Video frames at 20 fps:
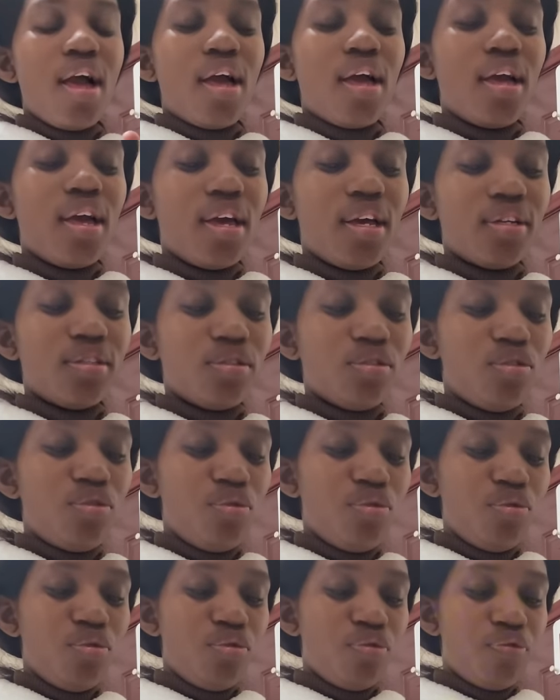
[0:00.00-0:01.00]
And
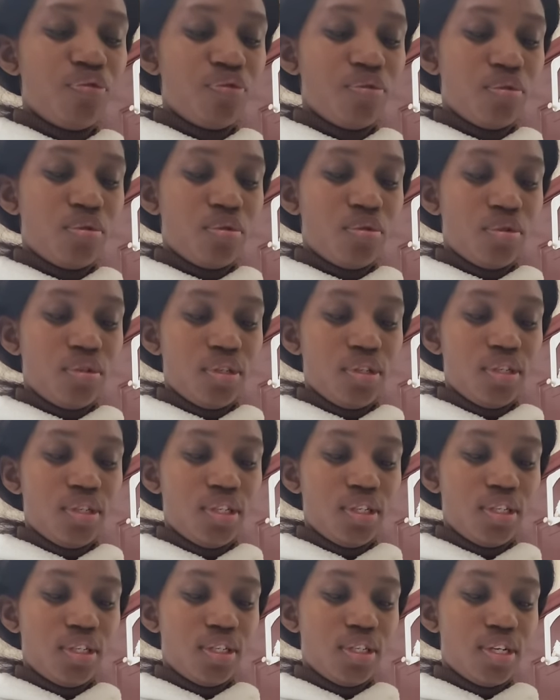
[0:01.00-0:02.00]
two, four,
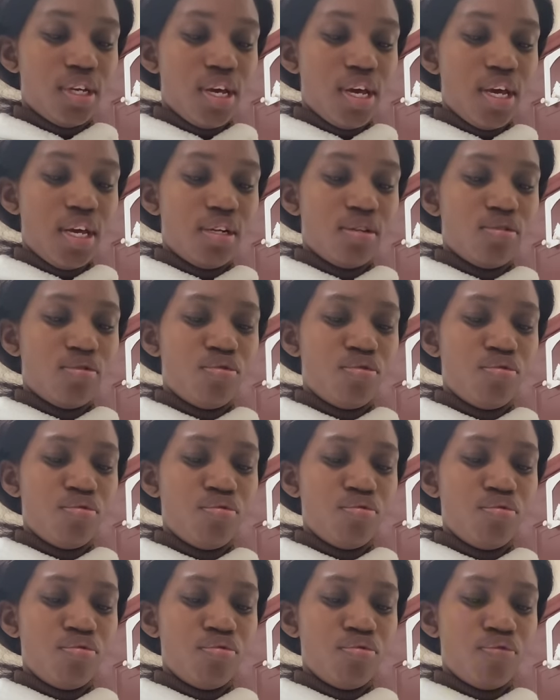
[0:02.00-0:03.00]
six, eight,
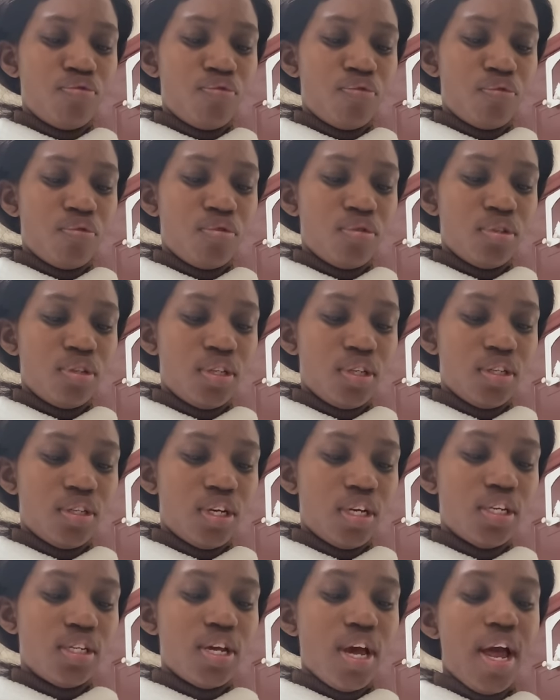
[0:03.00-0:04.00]
two, four, six,
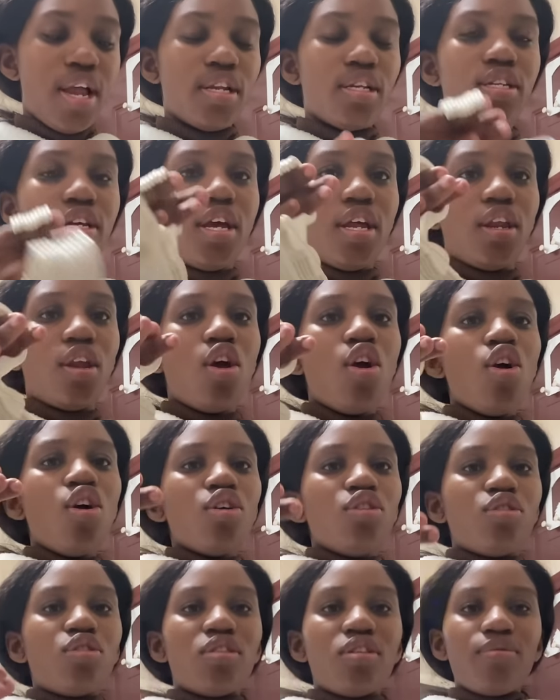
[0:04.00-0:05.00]
eight, and ten.
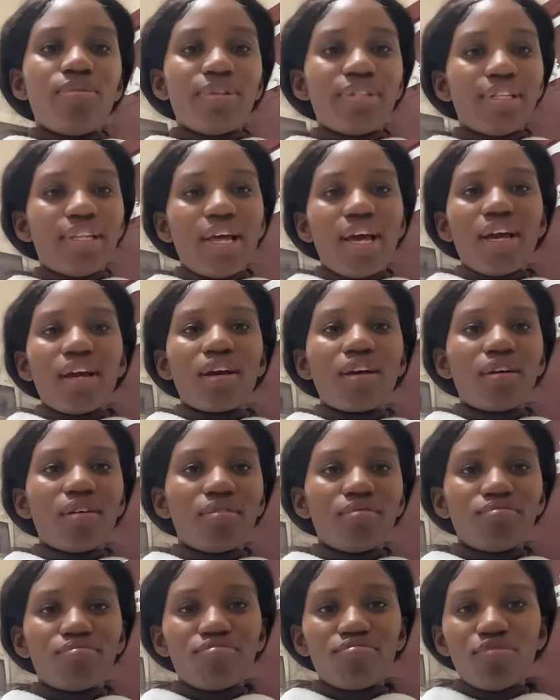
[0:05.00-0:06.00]
So there was like,
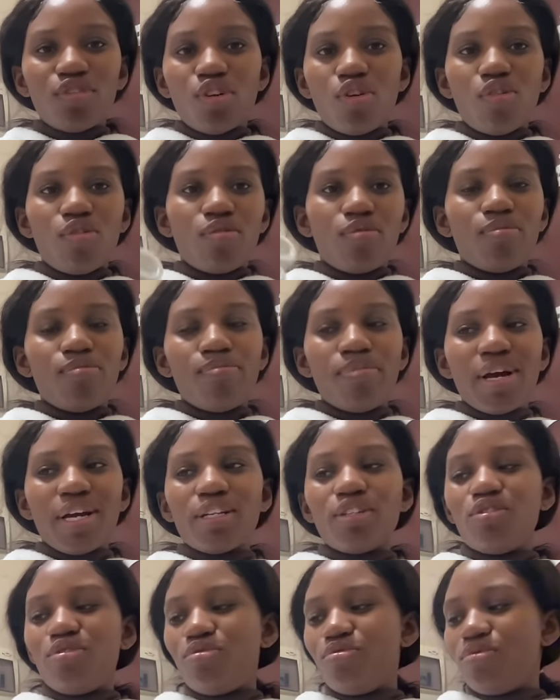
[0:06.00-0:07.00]
you know,
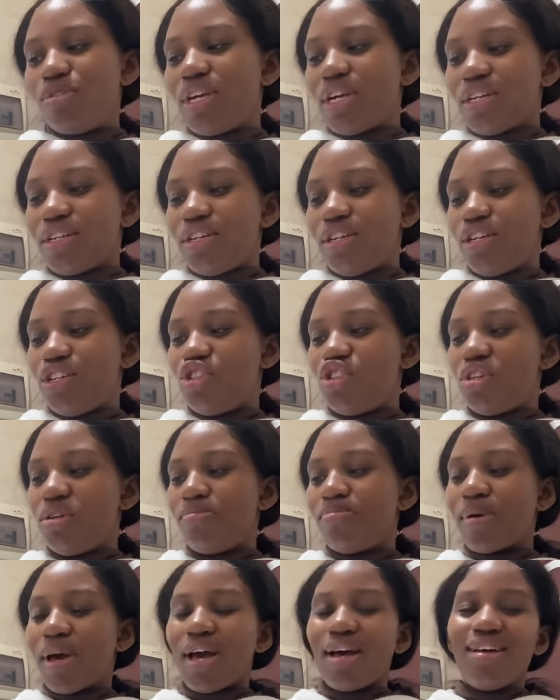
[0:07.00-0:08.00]
buy two get
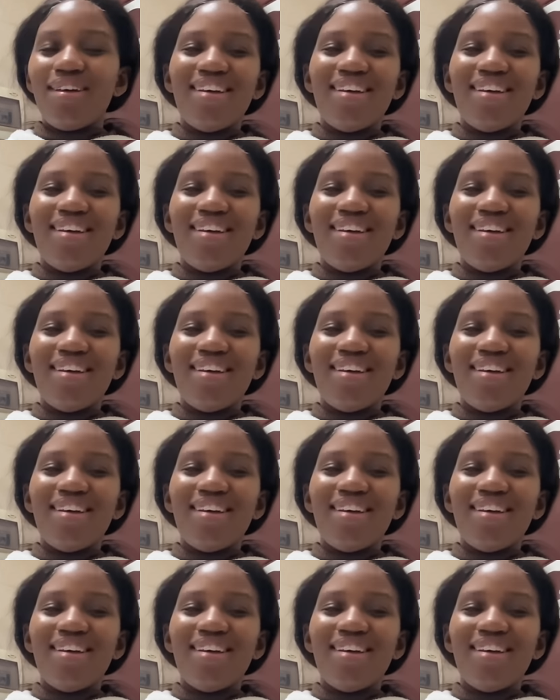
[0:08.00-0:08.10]
cheaper.